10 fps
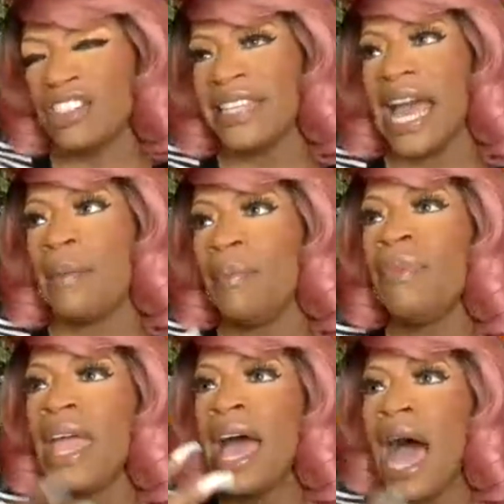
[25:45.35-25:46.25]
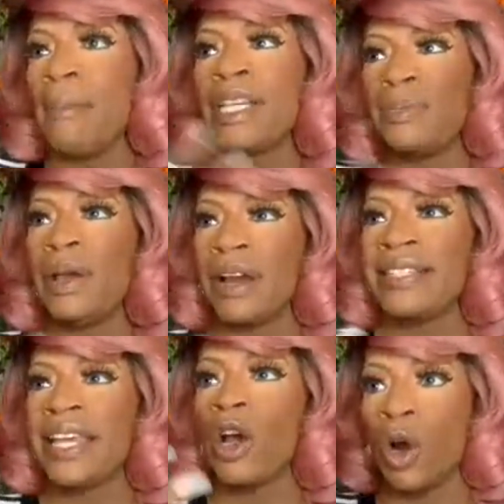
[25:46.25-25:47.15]
I, I should say I'm I'm
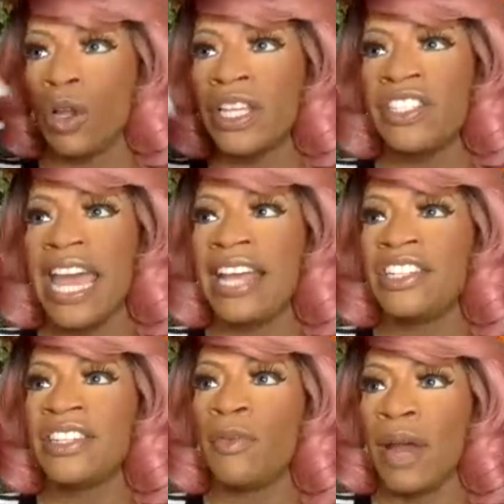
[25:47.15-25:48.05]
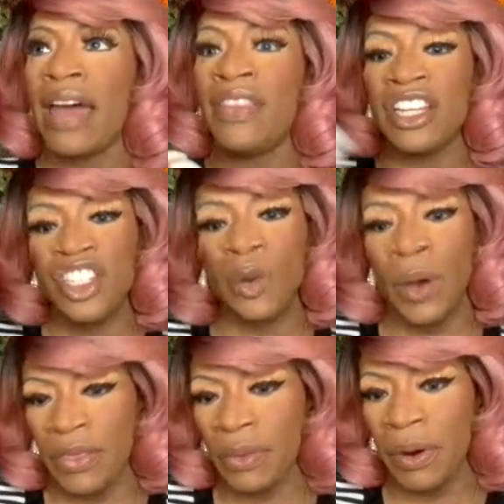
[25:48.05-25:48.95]
experiencing early stages of what I think
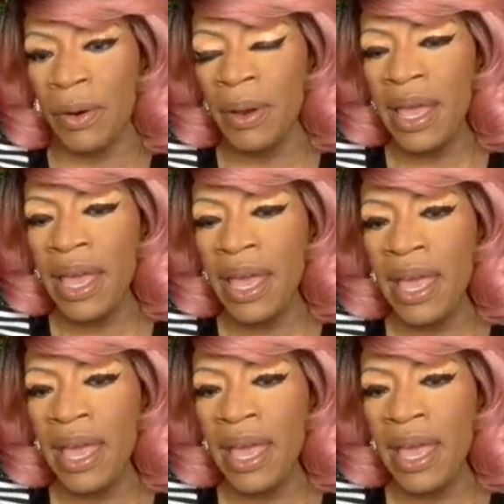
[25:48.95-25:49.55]
she went through.